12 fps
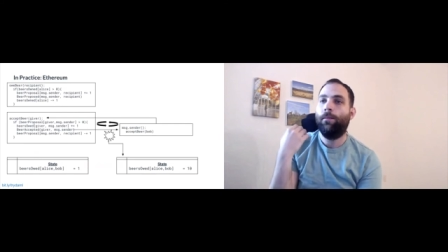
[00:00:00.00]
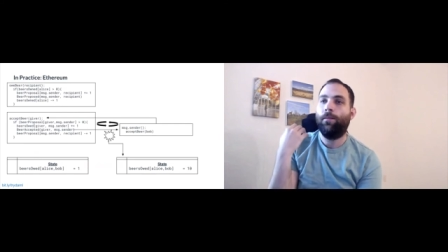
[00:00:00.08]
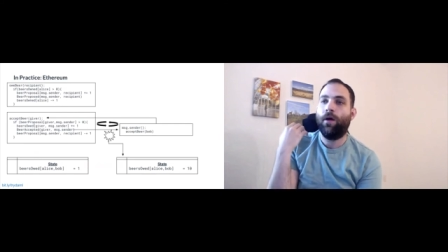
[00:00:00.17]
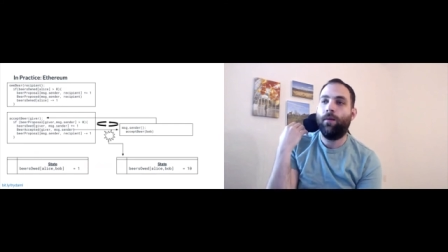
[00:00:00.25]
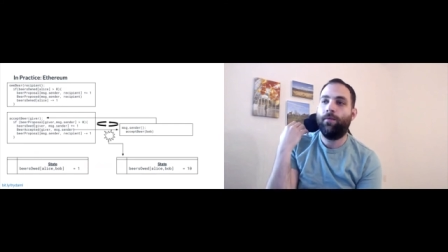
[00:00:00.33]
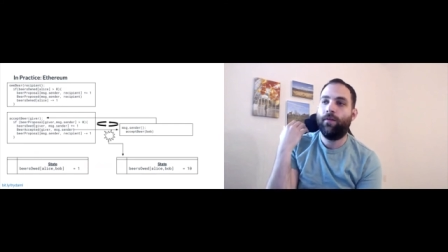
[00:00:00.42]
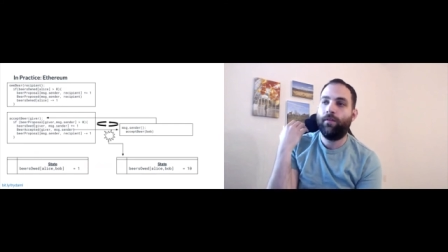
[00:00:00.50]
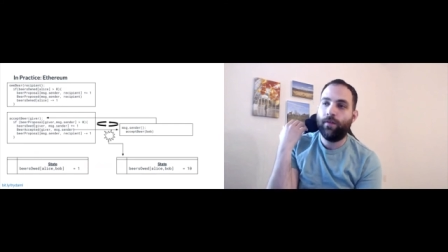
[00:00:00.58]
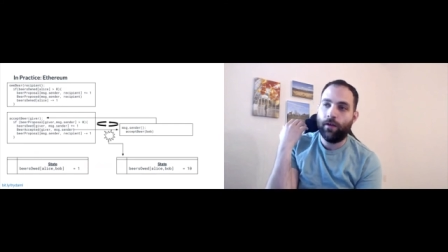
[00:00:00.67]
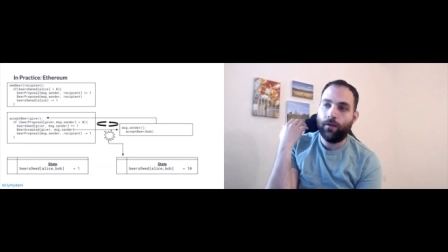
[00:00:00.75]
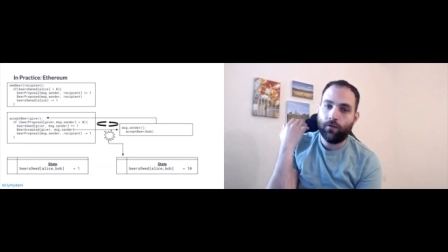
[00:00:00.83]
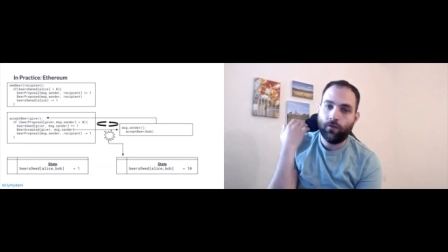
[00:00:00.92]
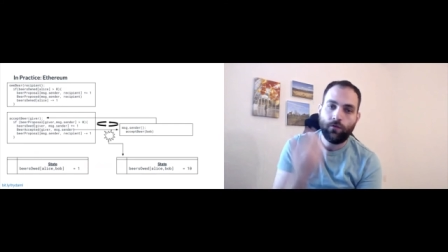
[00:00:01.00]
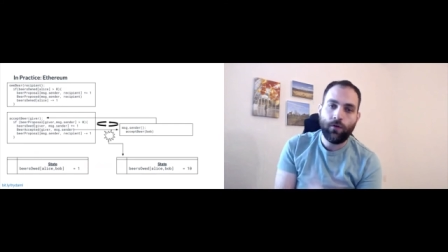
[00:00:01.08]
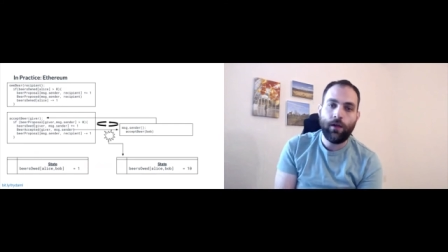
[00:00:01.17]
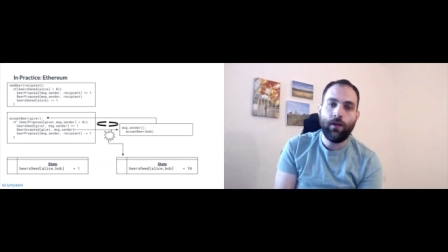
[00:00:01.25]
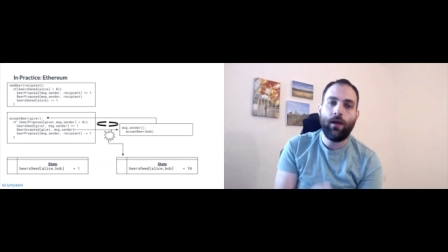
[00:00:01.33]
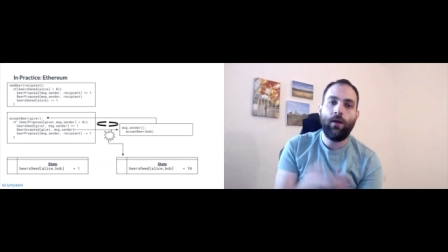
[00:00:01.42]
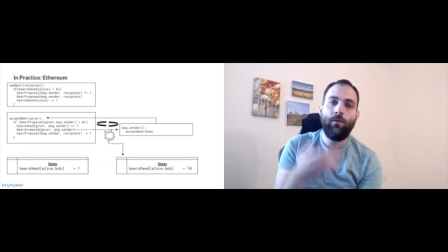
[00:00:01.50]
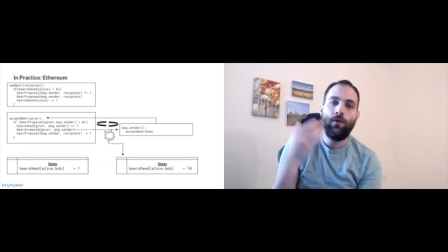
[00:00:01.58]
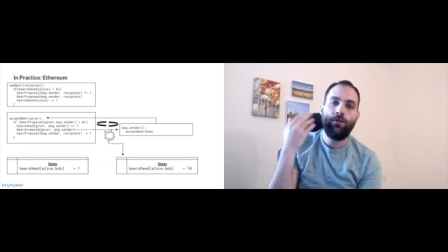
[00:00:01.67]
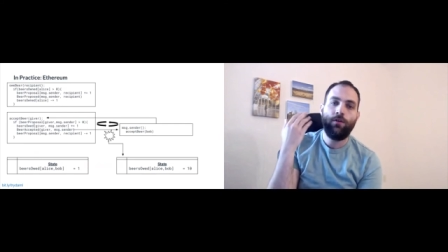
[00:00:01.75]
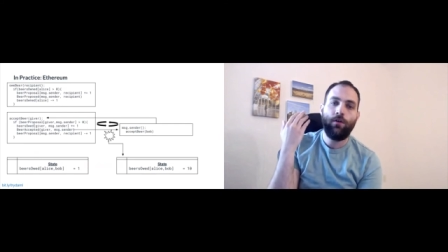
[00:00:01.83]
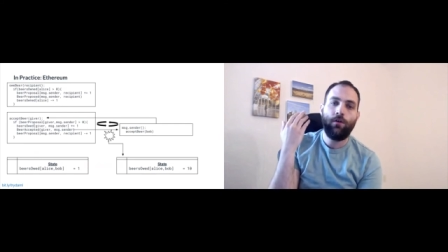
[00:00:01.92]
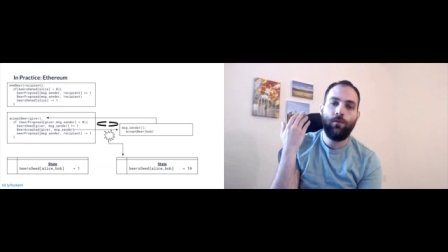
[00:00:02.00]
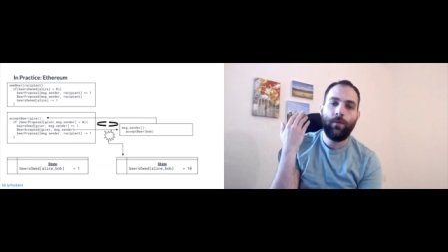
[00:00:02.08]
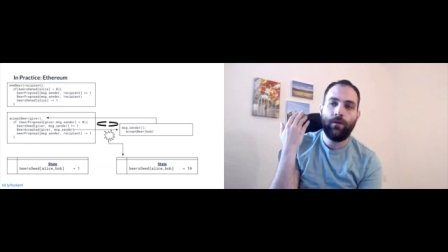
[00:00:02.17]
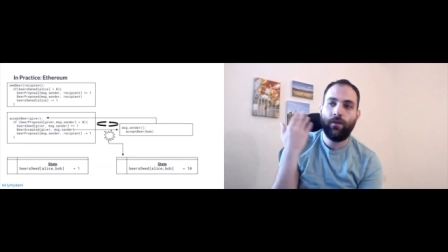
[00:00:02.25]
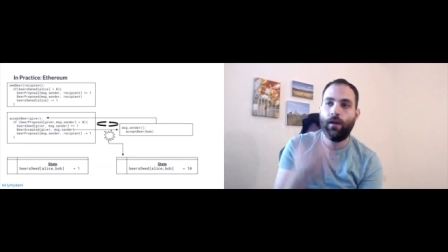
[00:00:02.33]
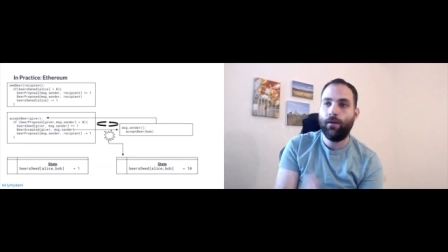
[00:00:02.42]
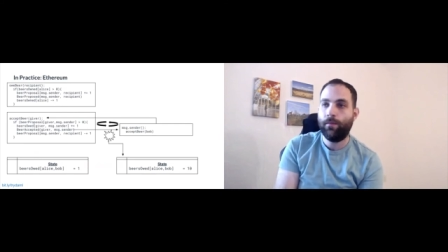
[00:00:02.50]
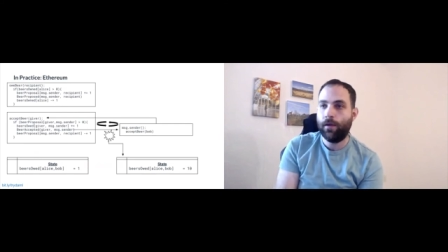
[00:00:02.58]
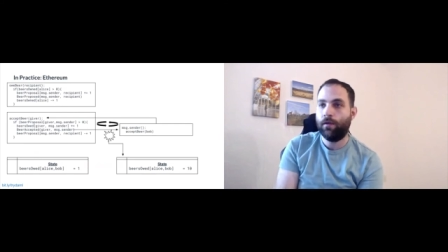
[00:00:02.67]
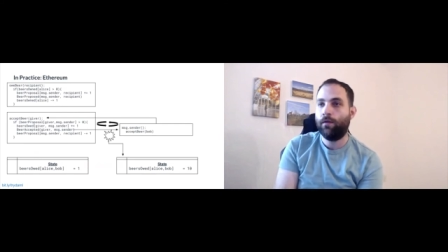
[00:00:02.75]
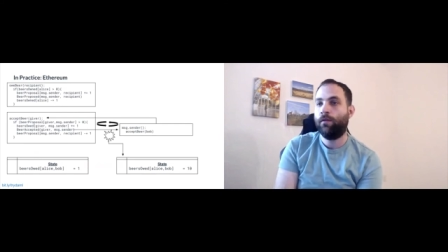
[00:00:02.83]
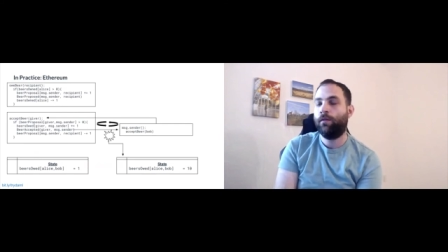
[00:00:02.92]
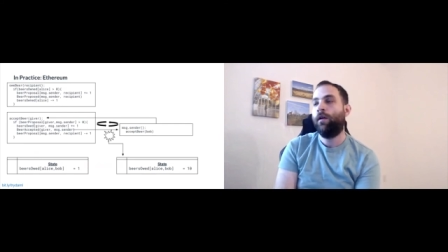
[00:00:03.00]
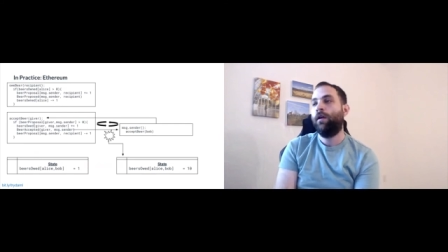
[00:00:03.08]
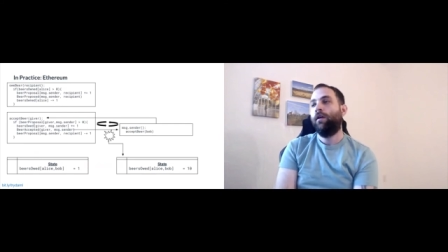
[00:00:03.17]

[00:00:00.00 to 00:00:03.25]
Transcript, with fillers: Bob says, That's great. I want you to owe me 10 beers.